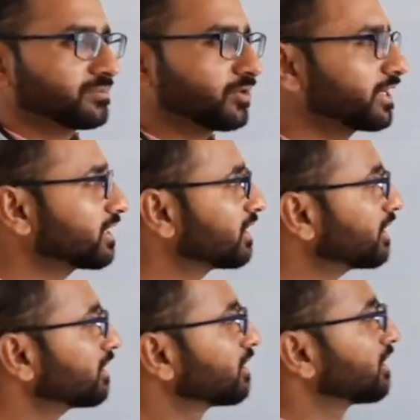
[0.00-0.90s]
Point
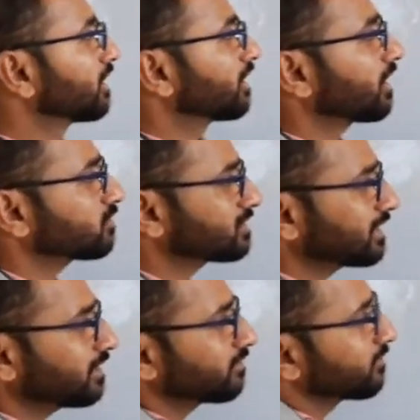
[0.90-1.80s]
clear? Now
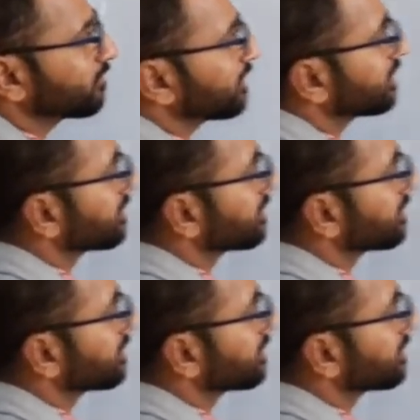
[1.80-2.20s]
see, we will